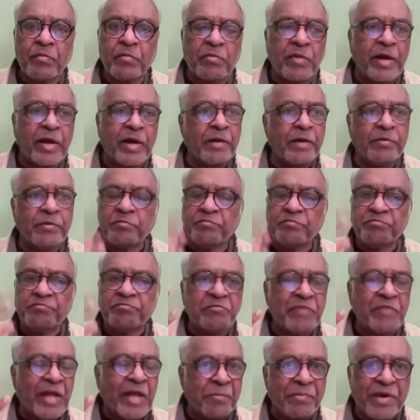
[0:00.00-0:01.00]
I
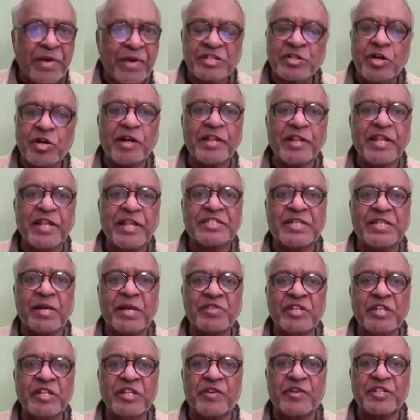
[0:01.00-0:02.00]
passed all the exams
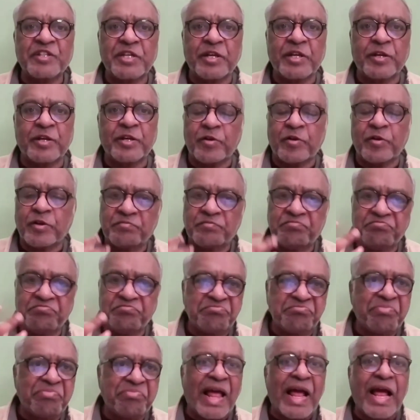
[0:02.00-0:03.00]
in the first attempt.
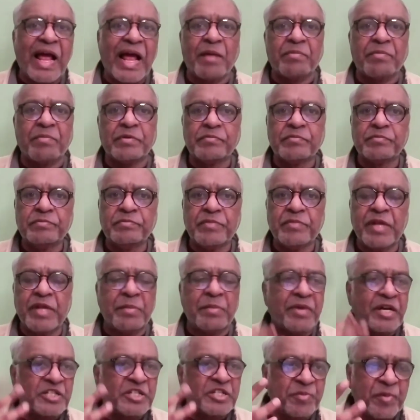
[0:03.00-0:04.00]
PLAB,
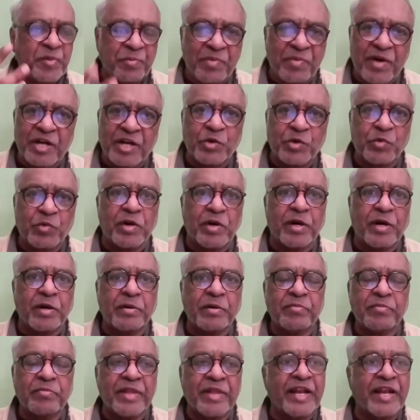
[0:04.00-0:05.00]
MRCP, Part 1.
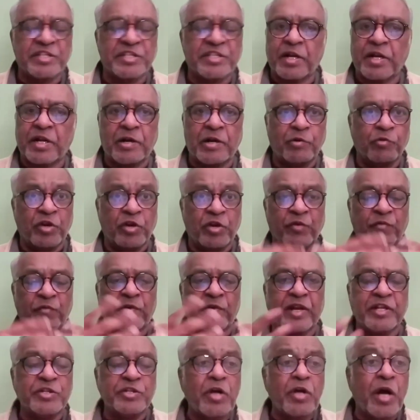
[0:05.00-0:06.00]
Then I started looking
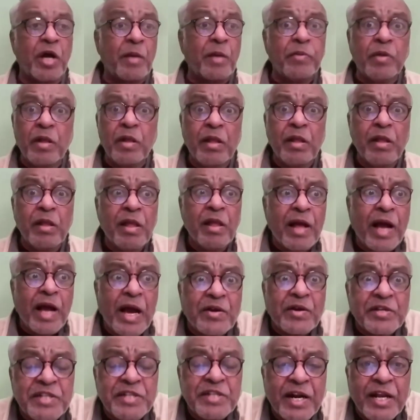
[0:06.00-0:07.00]
for a job. I
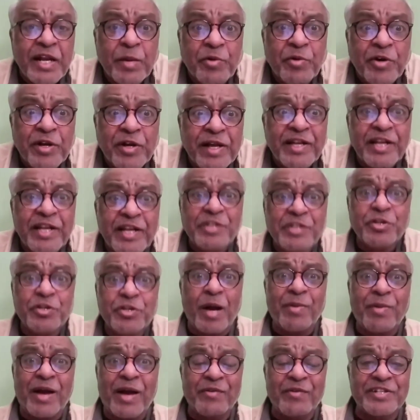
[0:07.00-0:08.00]
was not able to get a
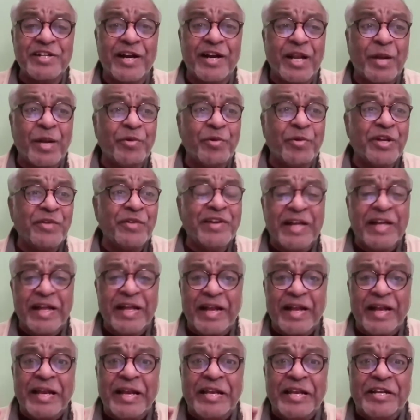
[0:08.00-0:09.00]
job. I was not able to even get
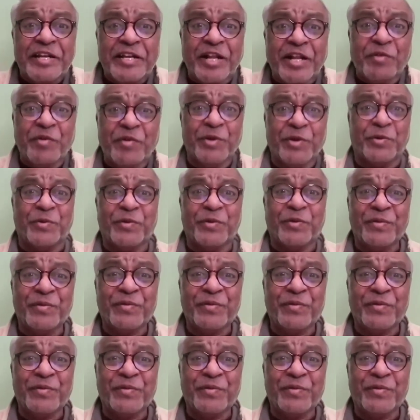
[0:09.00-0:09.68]
an interview.